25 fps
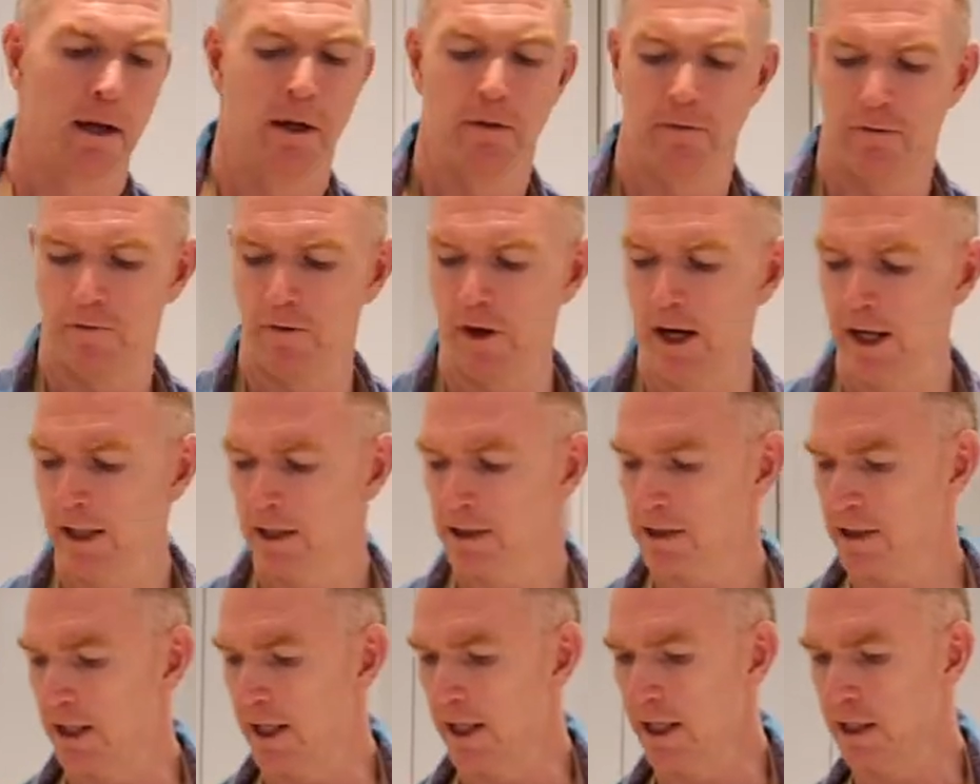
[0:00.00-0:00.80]

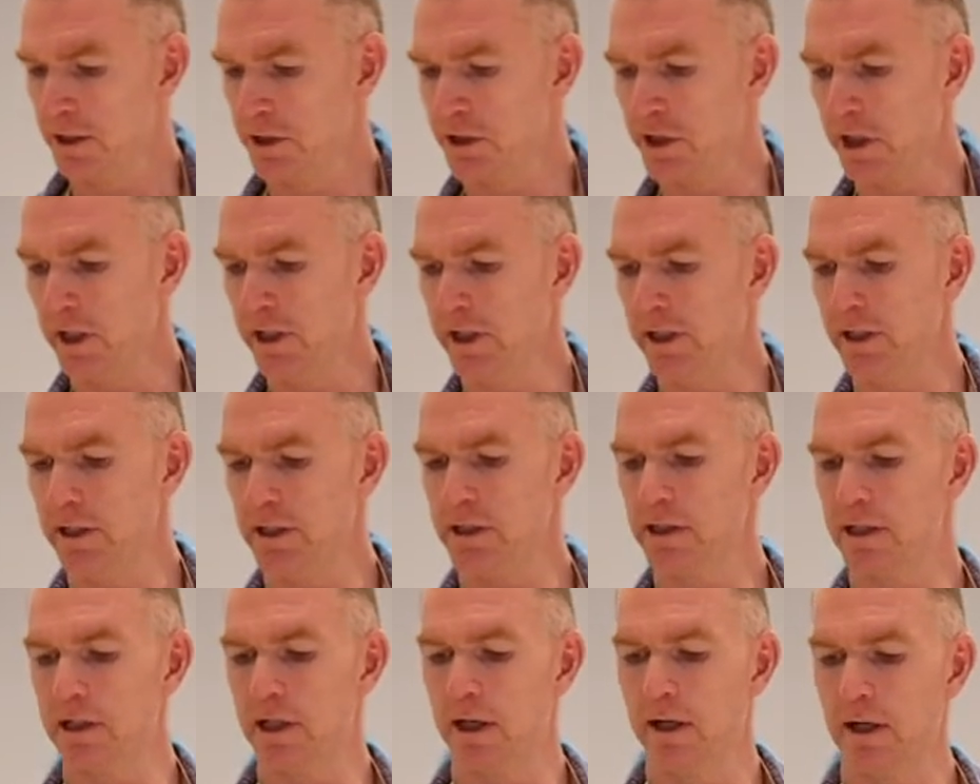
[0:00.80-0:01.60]
Franks and
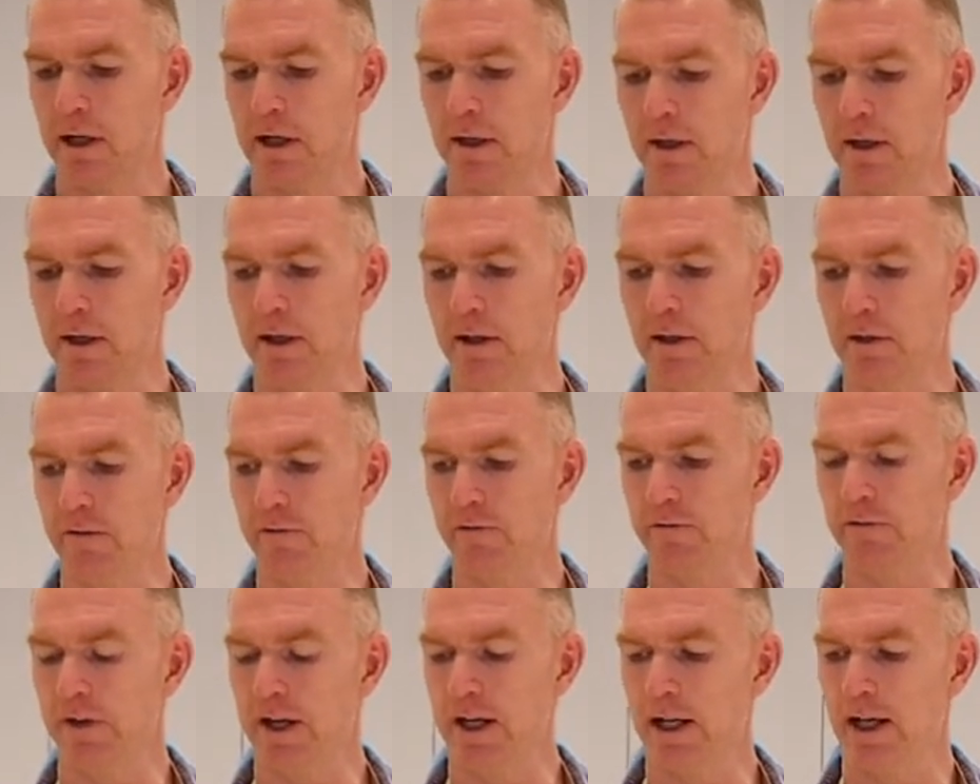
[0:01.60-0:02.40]
cheese, the
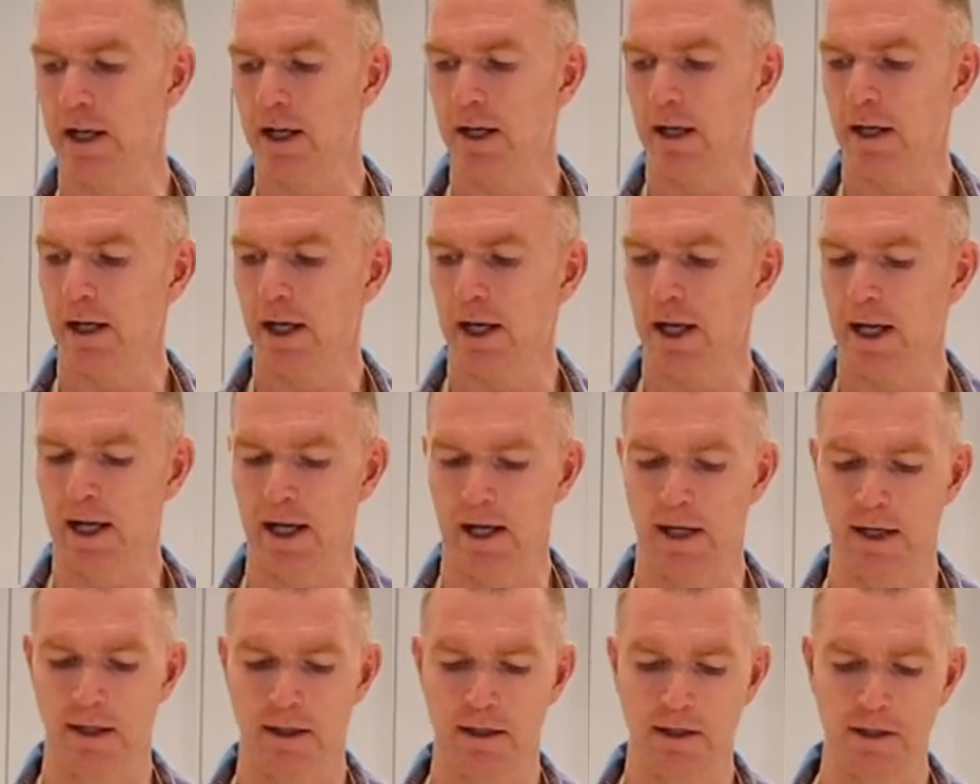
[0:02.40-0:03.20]
feta
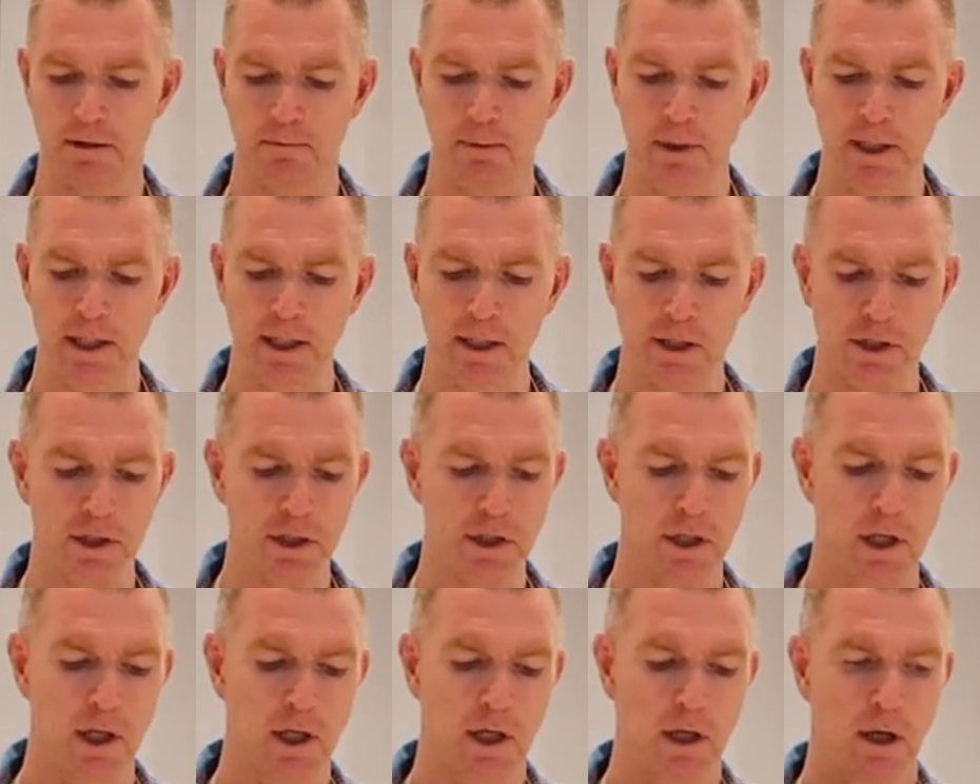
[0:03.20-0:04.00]
and
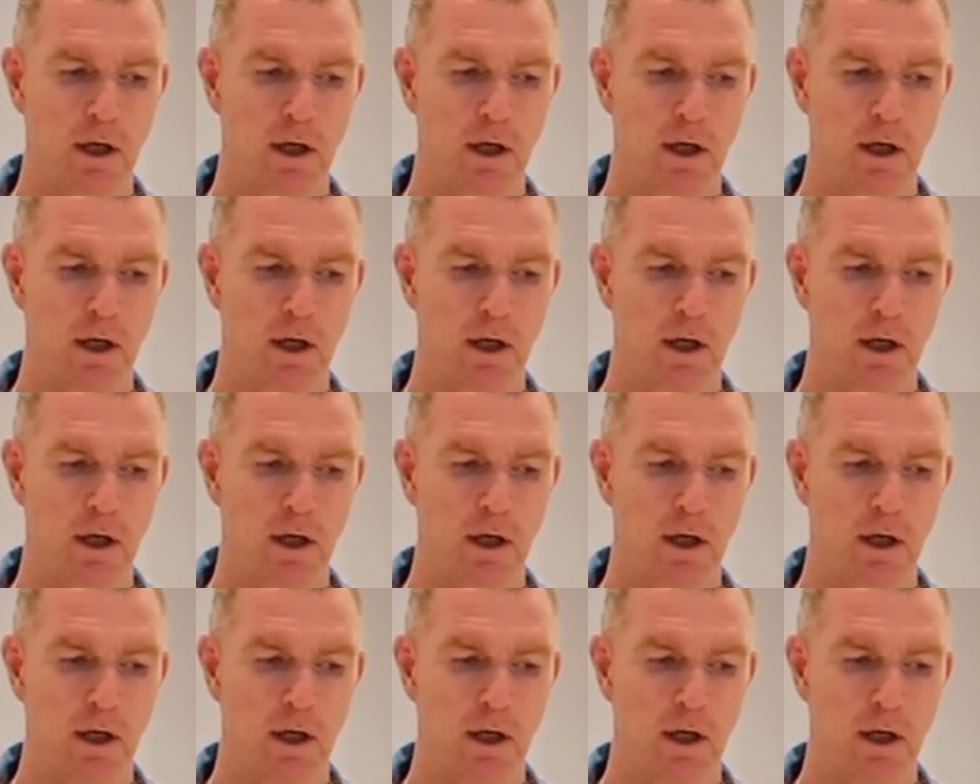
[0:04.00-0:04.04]
spinach.